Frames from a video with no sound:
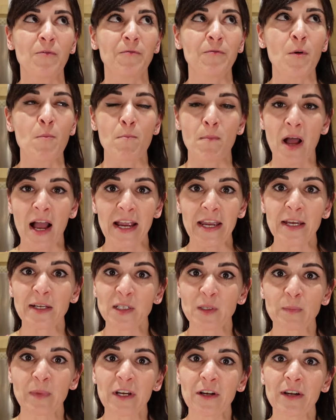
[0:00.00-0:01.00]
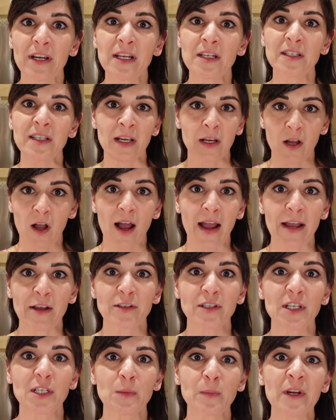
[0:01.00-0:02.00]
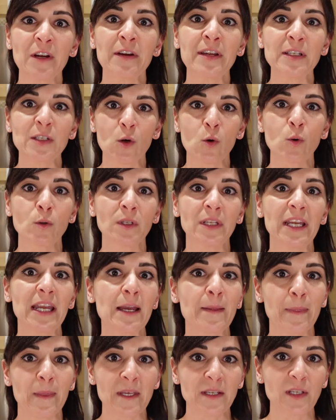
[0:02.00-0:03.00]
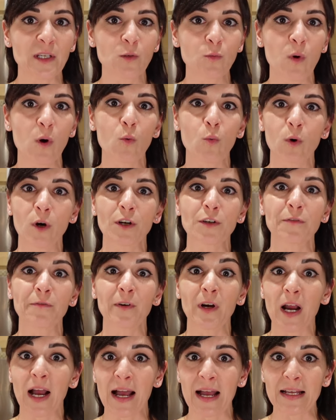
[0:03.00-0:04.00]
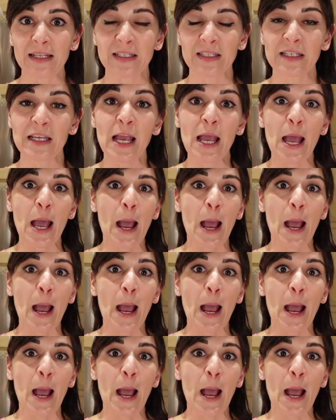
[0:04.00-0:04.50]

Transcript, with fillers: from my experience and Kyle's experience only, and this is what worked for us.